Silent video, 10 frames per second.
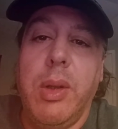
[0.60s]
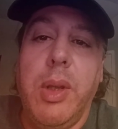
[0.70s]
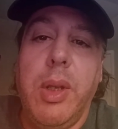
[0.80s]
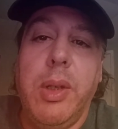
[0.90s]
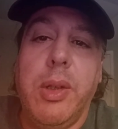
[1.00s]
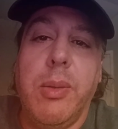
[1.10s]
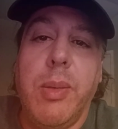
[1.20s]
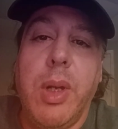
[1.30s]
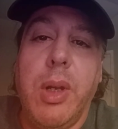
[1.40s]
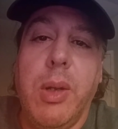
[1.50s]
Things, in
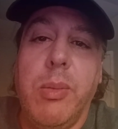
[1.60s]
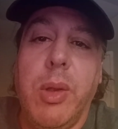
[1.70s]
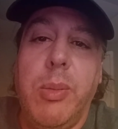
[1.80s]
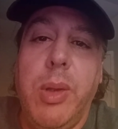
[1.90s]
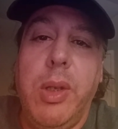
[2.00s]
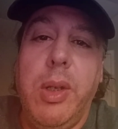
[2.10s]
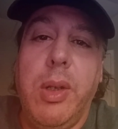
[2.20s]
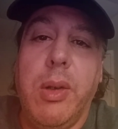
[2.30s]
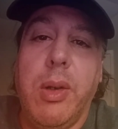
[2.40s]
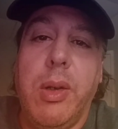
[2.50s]
my humble
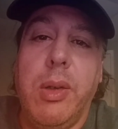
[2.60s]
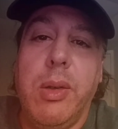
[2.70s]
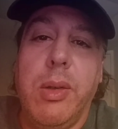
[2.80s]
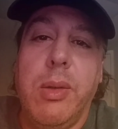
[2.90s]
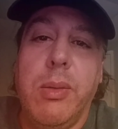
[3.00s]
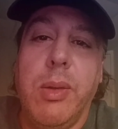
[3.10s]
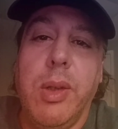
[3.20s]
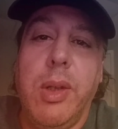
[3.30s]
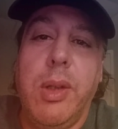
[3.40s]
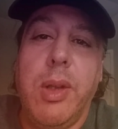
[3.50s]
opinion, aren't
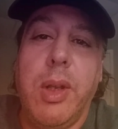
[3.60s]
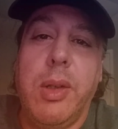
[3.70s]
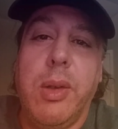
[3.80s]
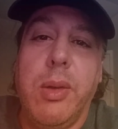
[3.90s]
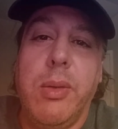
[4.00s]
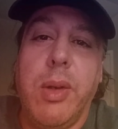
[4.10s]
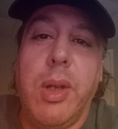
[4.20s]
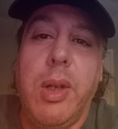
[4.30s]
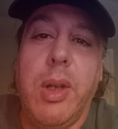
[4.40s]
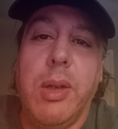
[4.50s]
really that good
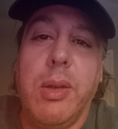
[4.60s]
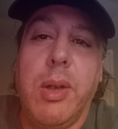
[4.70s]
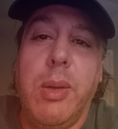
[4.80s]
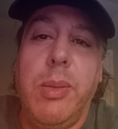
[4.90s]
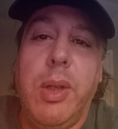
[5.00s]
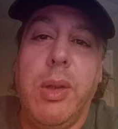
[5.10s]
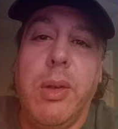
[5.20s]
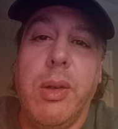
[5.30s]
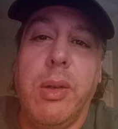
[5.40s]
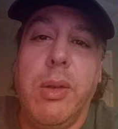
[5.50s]
right now. I mean, there
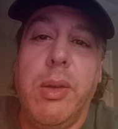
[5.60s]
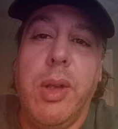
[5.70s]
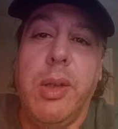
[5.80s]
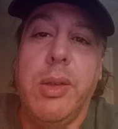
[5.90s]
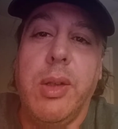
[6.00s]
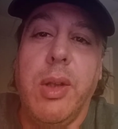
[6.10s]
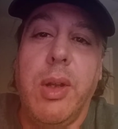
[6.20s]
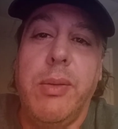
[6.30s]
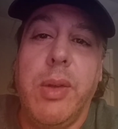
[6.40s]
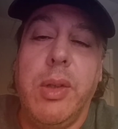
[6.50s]
are good things in
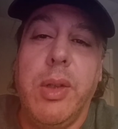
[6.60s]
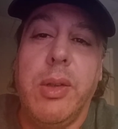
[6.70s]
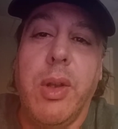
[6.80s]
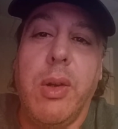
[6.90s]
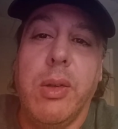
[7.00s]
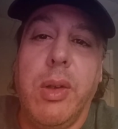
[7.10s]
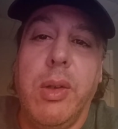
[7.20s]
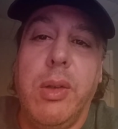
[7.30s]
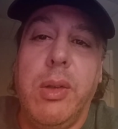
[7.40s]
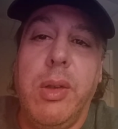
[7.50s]
life. That it's all
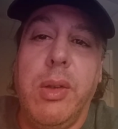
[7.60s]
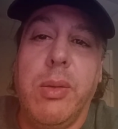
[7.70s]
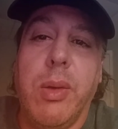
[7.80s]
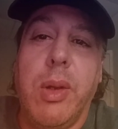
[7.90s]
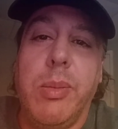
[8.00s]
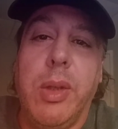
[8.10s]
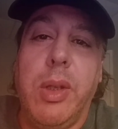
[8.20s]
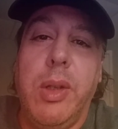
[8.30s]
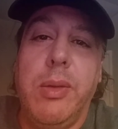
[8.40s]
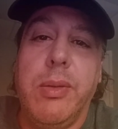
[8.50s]
good, is what I
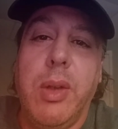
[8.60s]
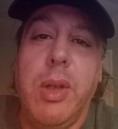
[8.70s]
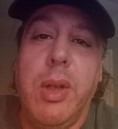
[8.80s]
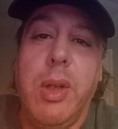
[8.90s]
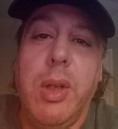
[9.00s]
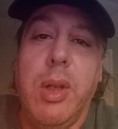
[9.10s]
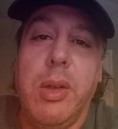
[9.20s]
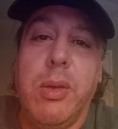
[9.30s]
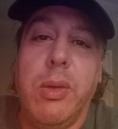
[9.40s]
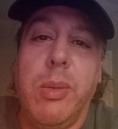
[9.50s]
believe.
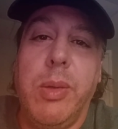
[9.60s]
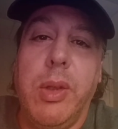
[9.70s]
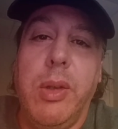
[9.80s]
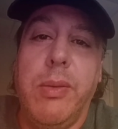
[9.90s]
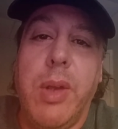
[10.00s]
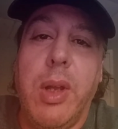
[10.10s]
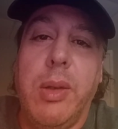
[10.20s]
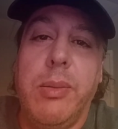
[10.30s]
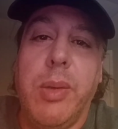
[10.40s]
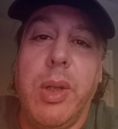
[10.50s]
I truly believe
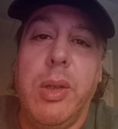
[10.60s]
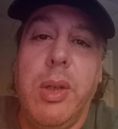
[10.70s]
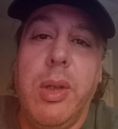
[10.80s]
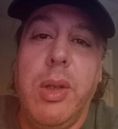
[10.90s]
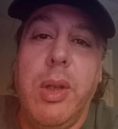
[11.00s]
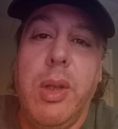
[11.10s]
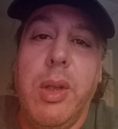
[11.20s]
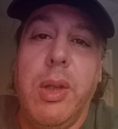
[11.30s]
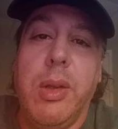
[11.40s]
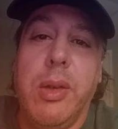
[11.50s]
that, but
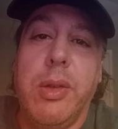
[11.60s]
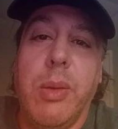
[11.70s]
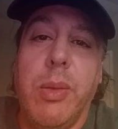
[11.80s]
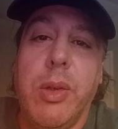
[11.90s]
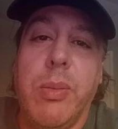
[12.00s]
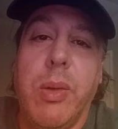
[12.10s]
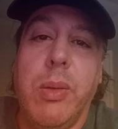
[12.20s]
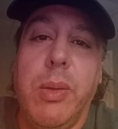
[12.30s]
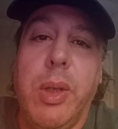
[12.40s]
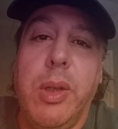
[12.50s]
there's so much more
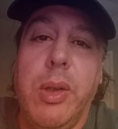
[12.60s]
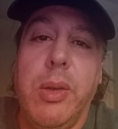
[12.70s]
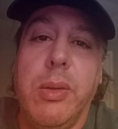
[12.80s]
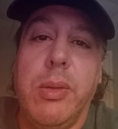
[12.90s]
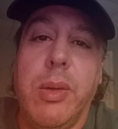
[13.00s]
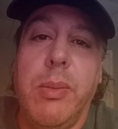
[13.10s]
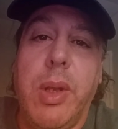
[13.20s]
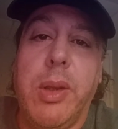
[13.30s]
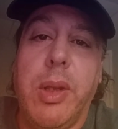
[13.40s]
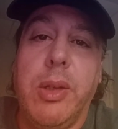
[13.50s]
we could do to
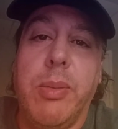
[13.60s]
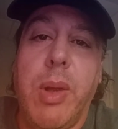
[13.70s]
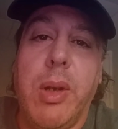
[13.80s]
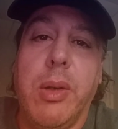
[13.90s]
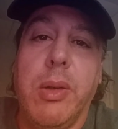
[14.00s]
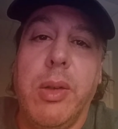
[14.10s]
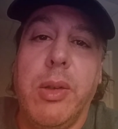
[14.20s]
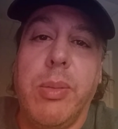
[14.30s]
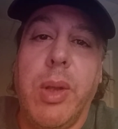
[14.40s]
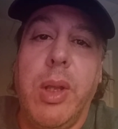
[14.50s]
make things better on
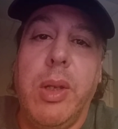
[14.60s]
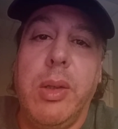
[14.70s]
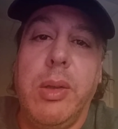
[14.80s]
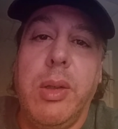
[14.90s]
this planet.